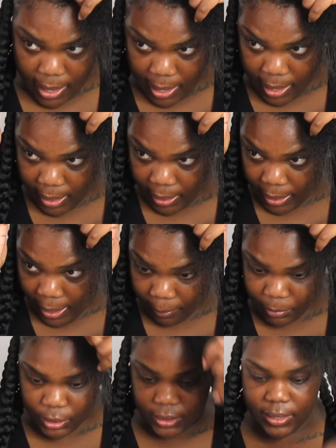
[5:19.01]
And
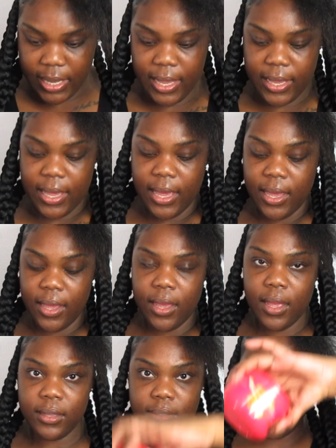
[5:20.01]
I'm just
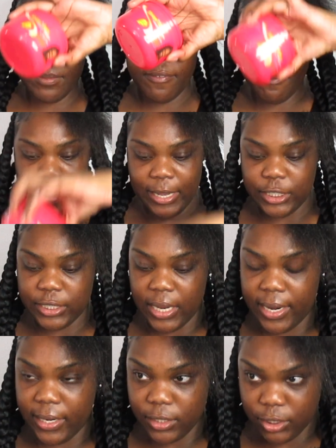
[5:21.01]
taking some of my
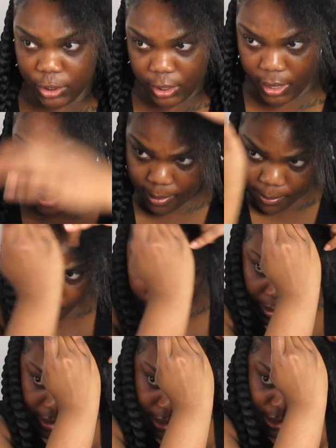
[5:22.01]
Shine Jam
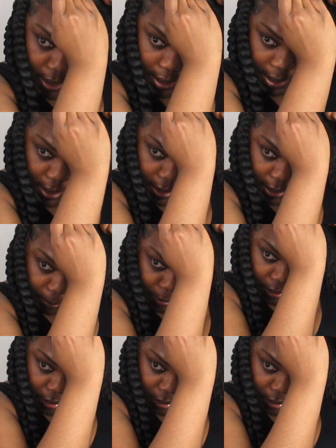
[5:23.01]
and I'm just